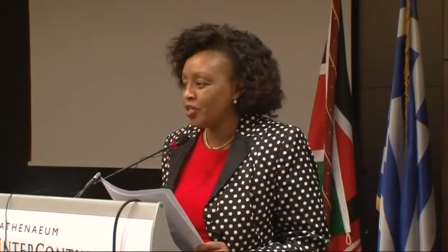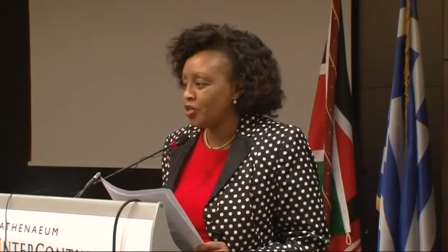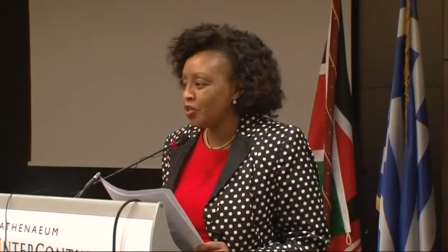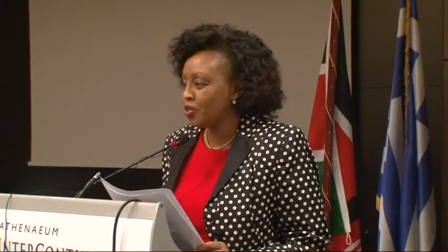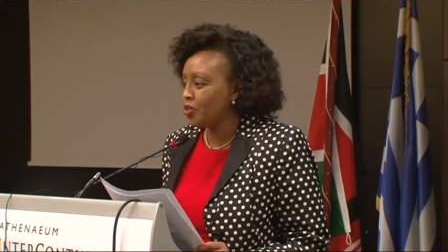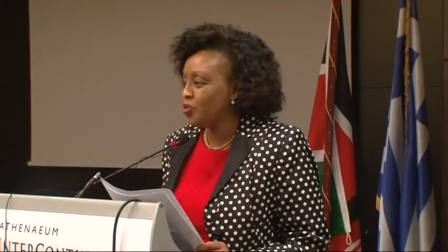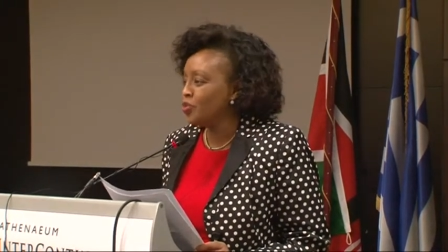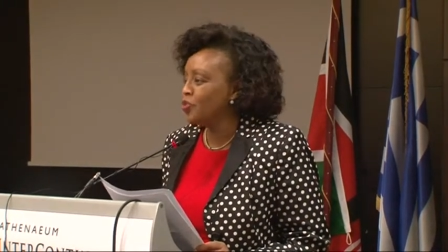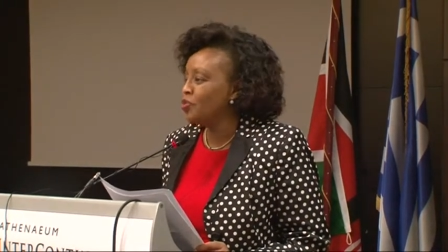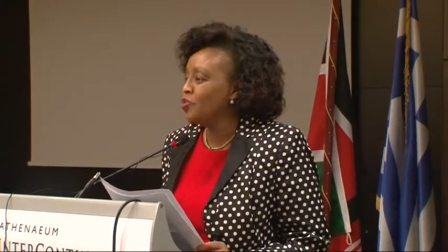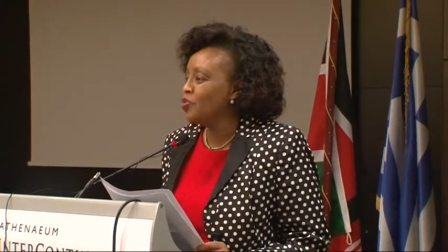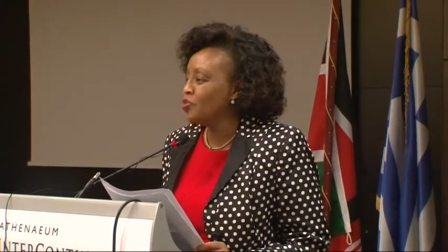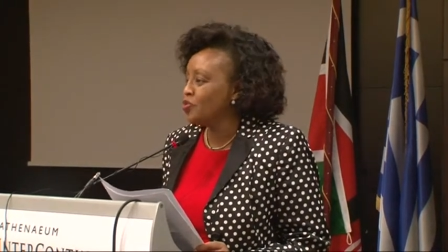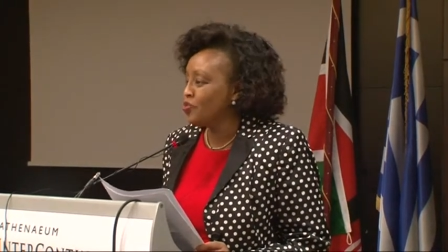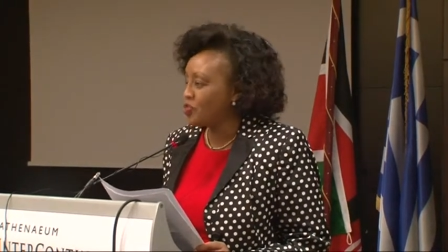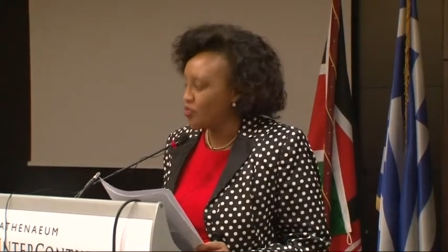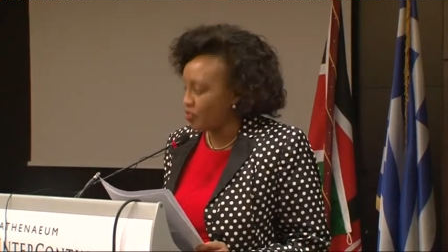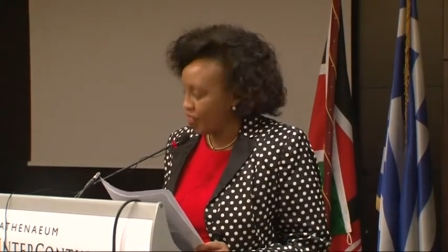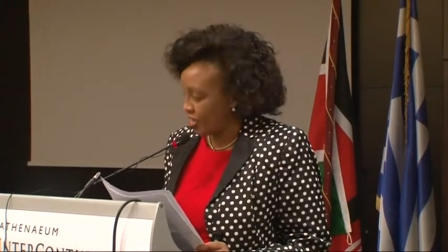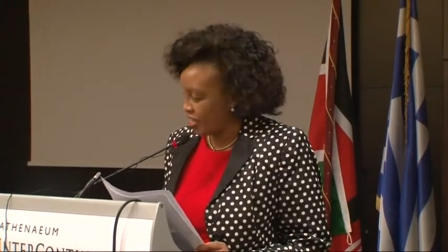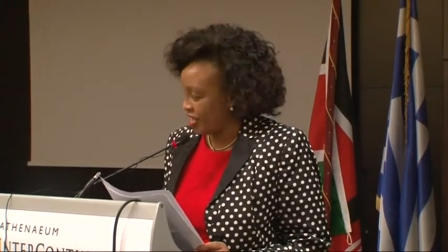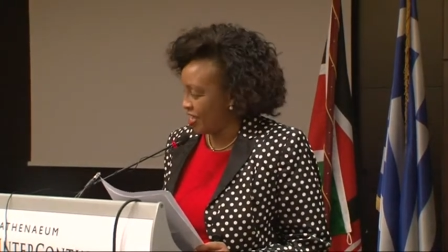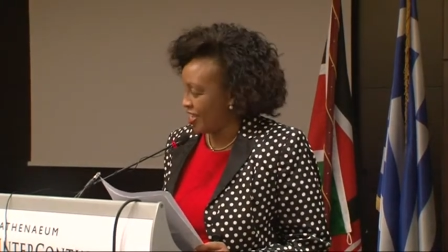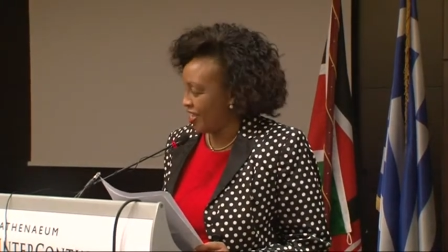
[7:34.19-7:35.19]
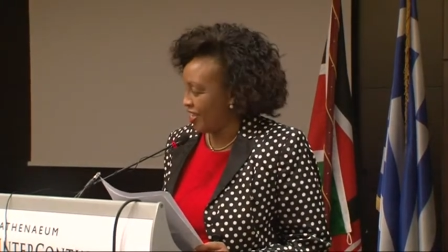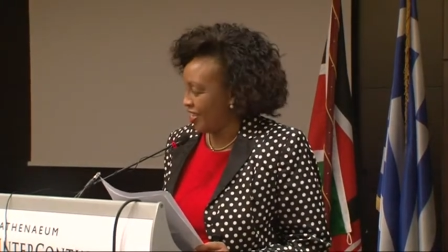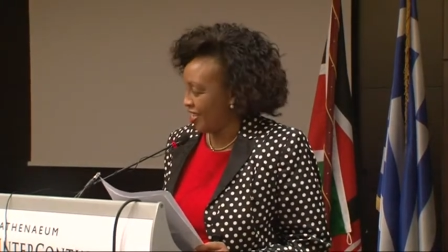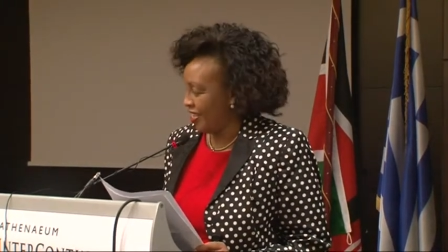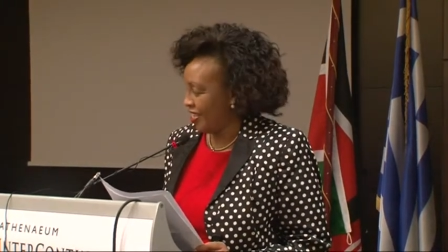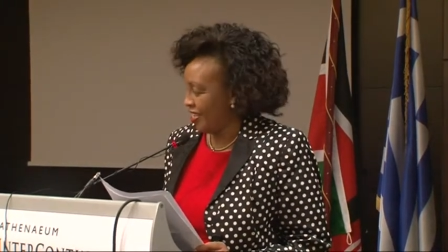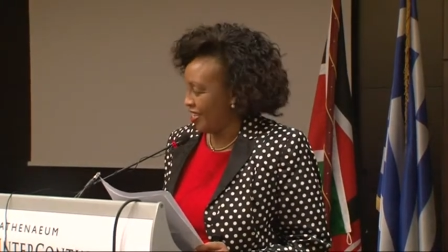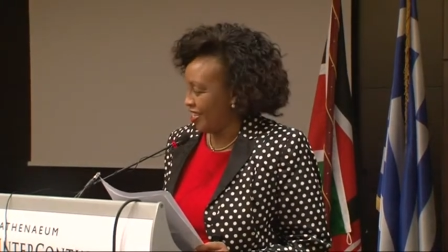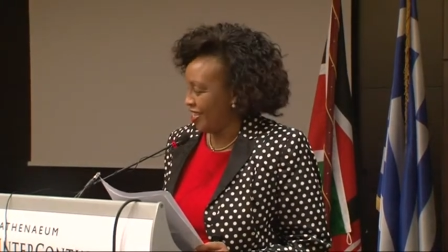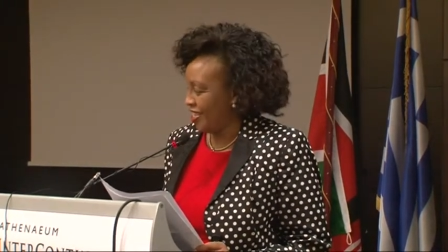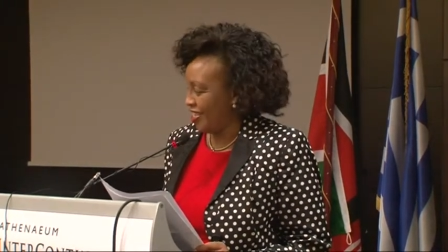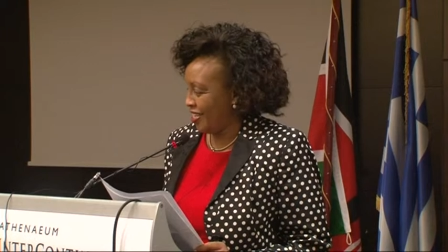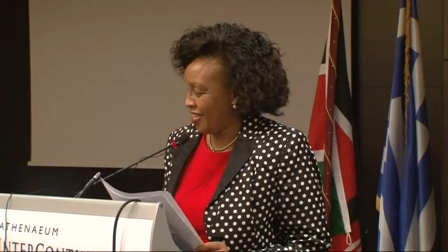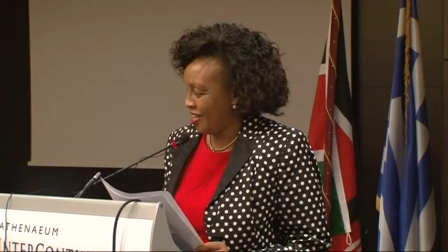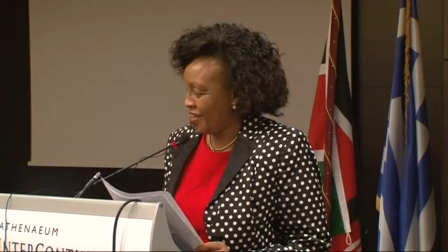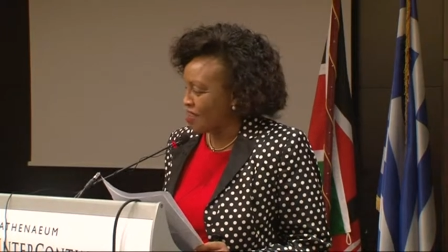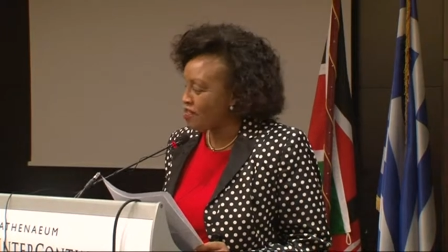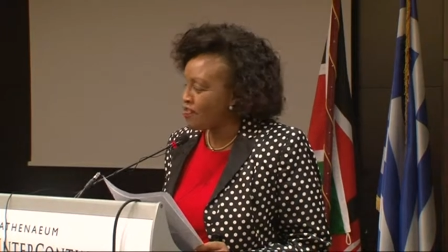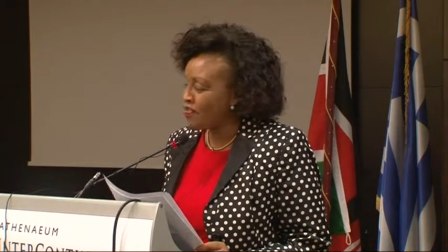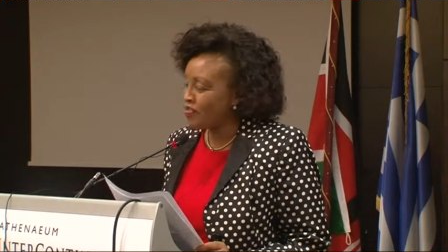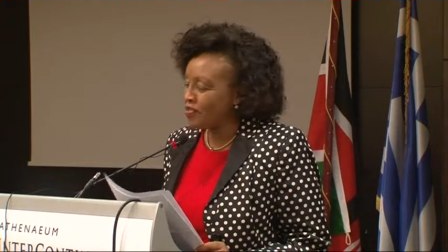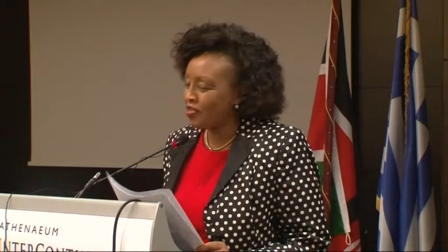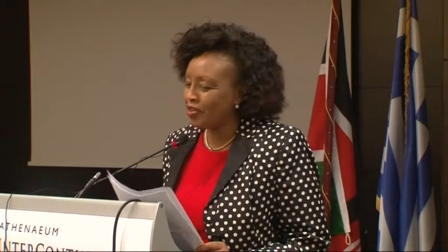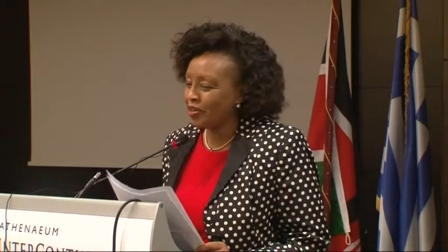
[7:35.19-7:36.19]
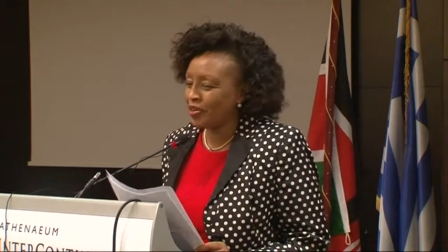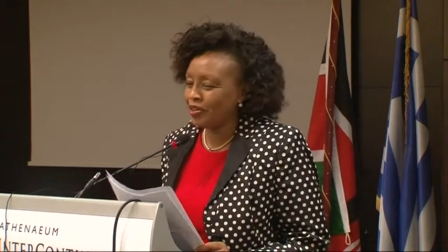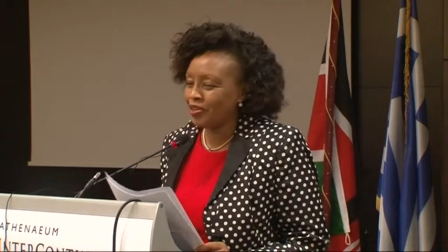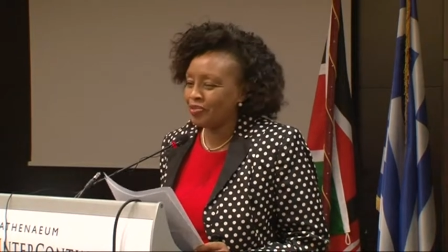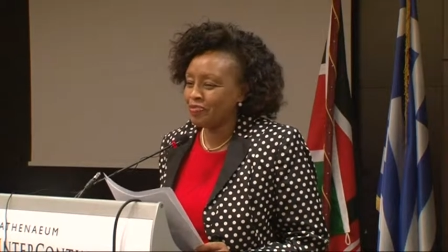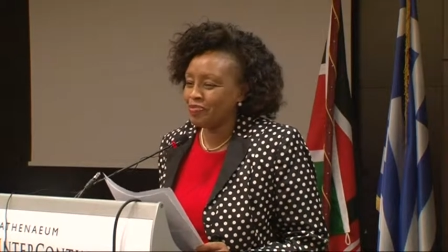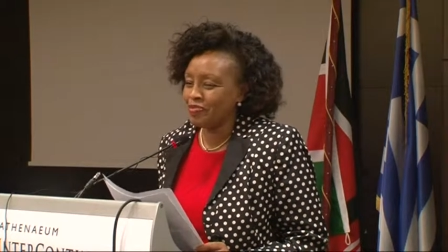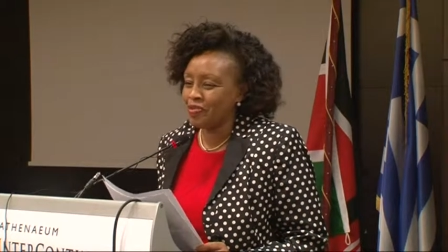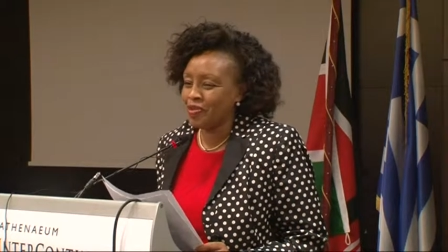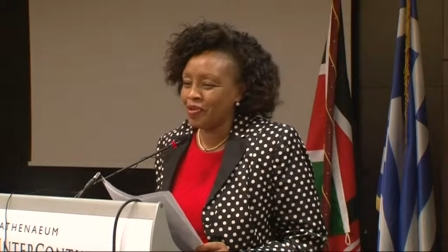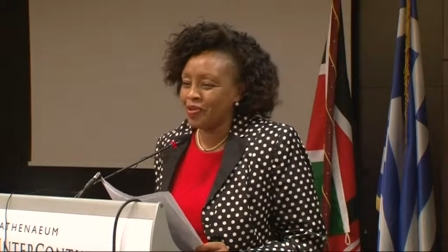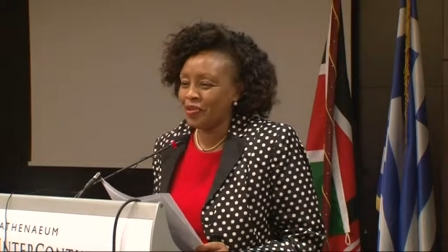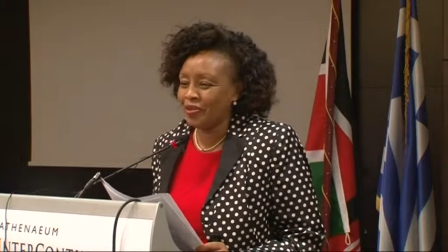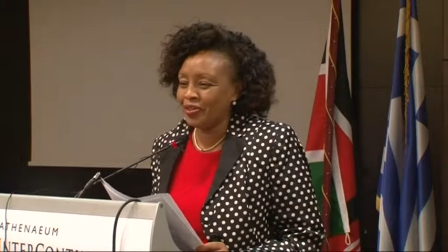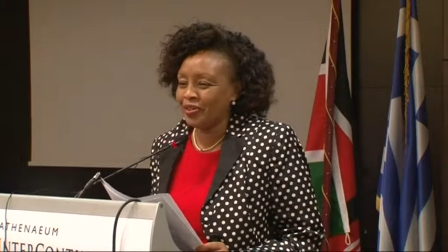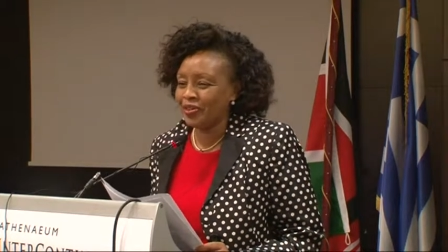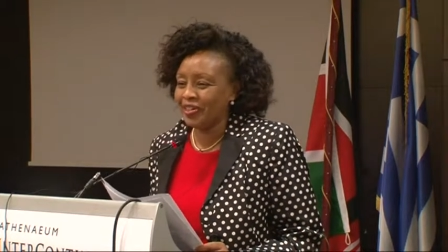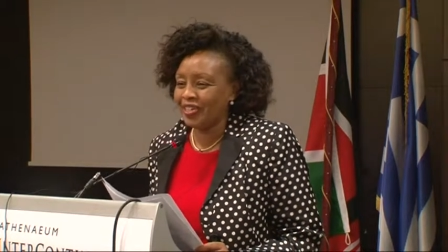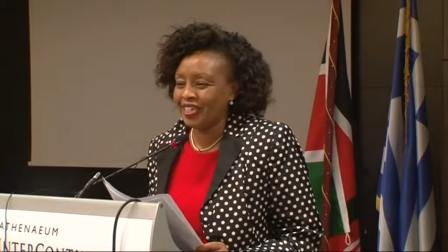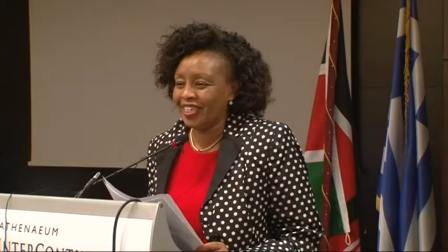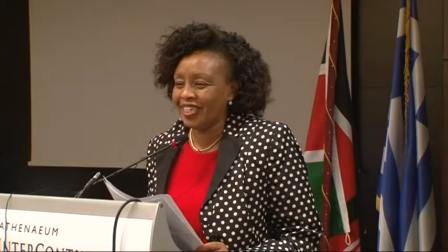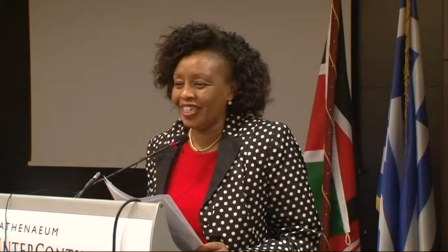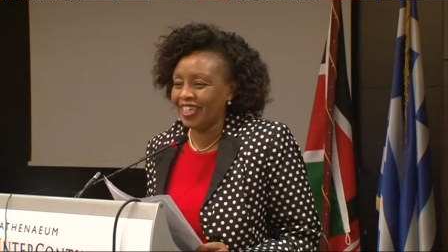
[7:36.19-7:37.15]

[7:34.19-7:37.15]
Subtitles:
2, 3, if not more.